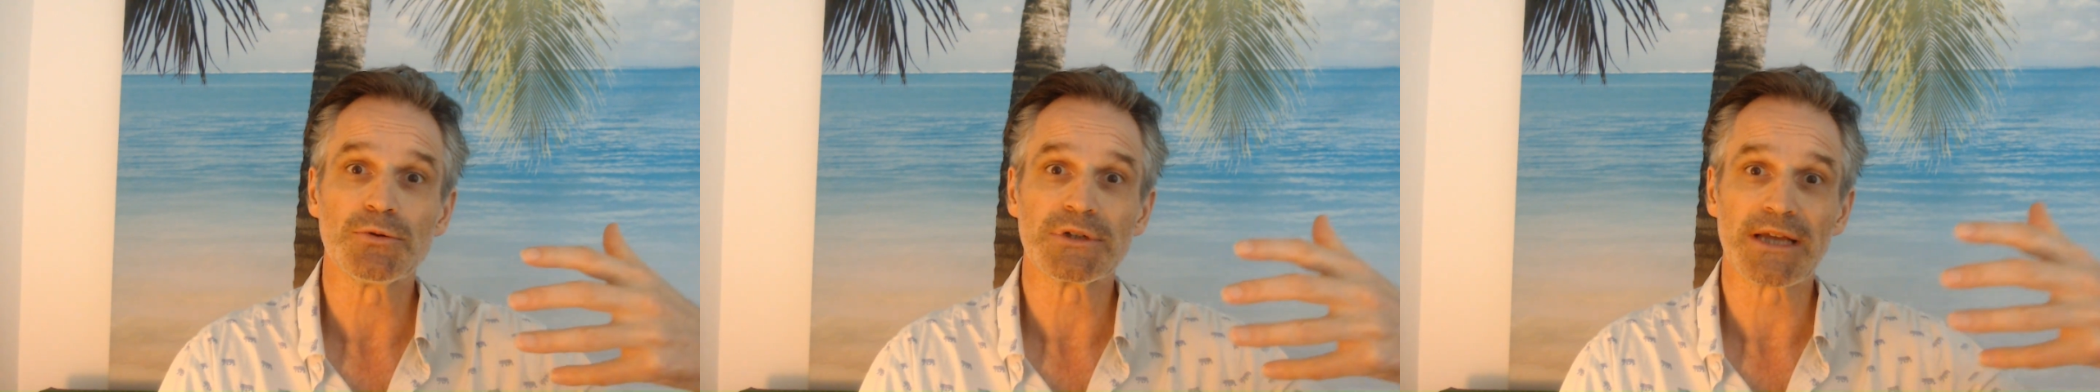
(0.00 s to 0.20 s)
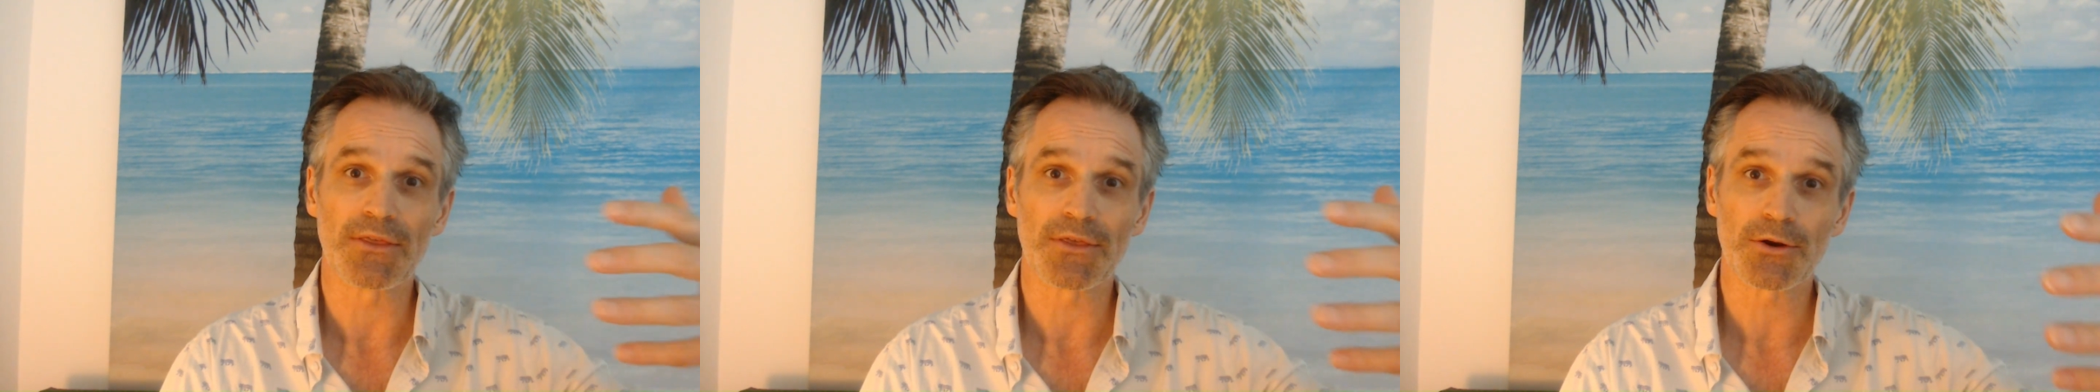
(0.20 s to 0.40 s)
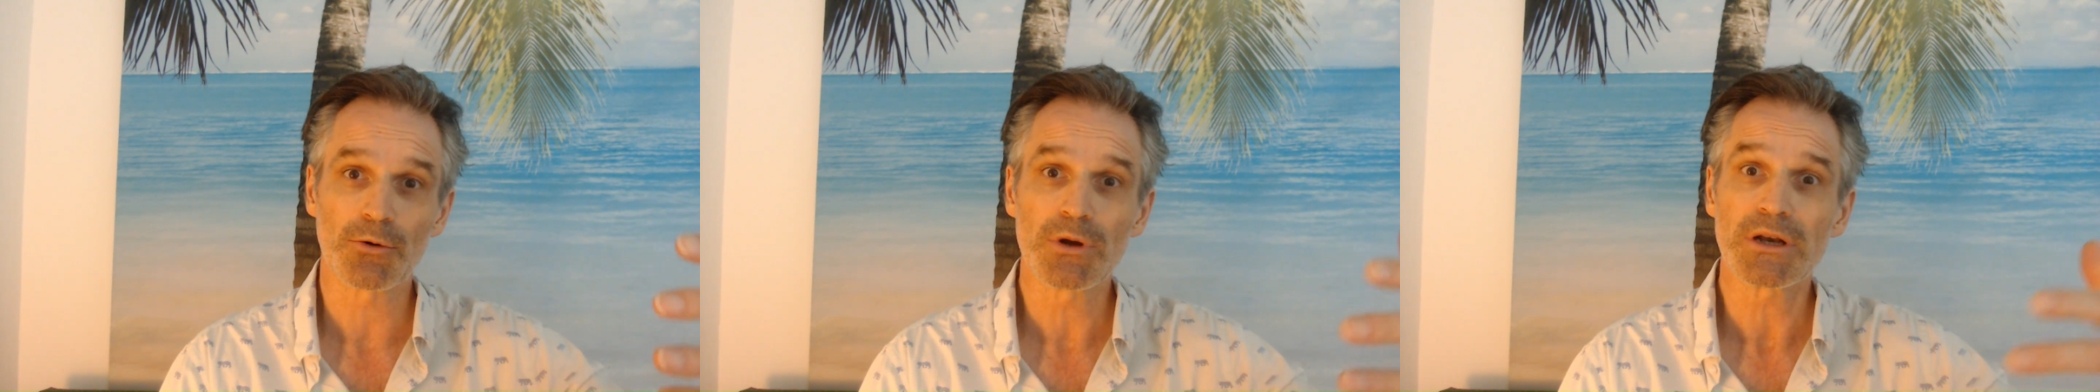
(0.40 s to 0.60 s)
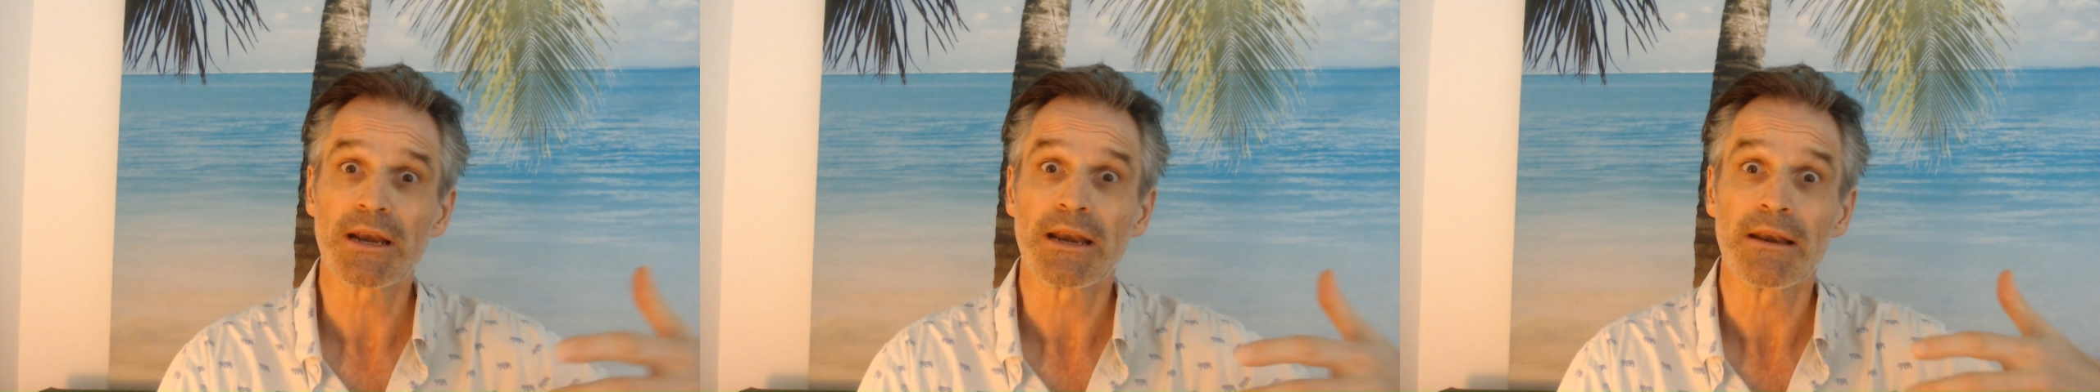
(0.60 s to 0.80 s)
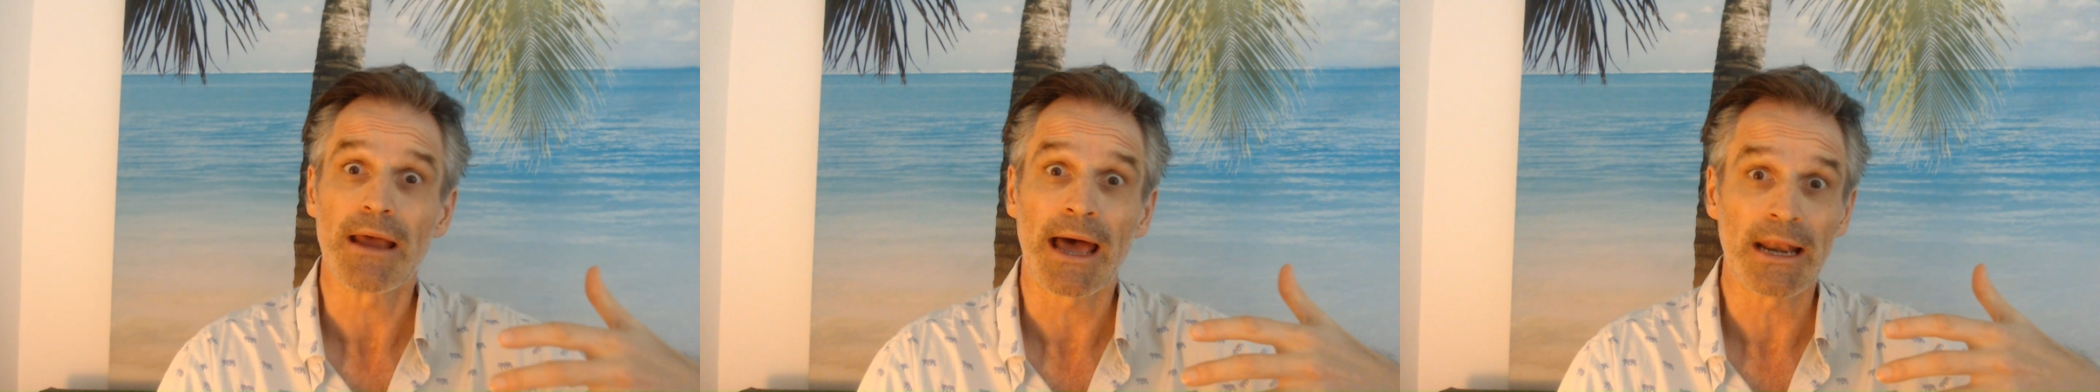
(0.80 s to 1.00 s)
to get through it
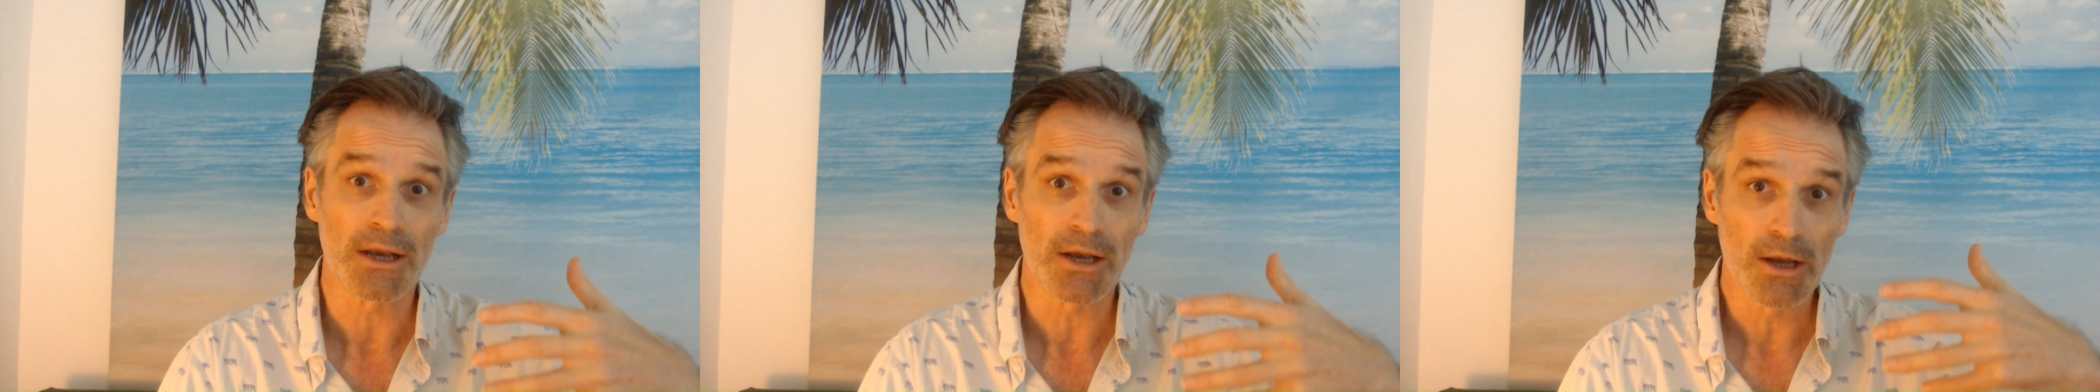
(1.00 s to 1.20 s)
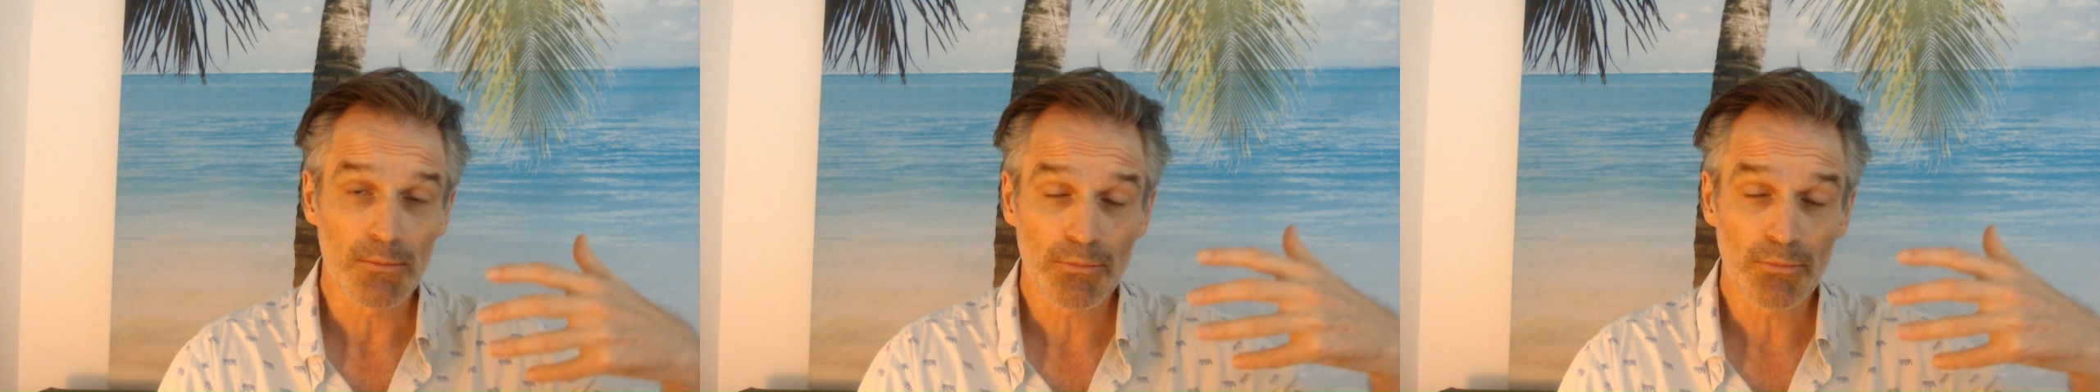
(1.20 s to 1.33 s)
and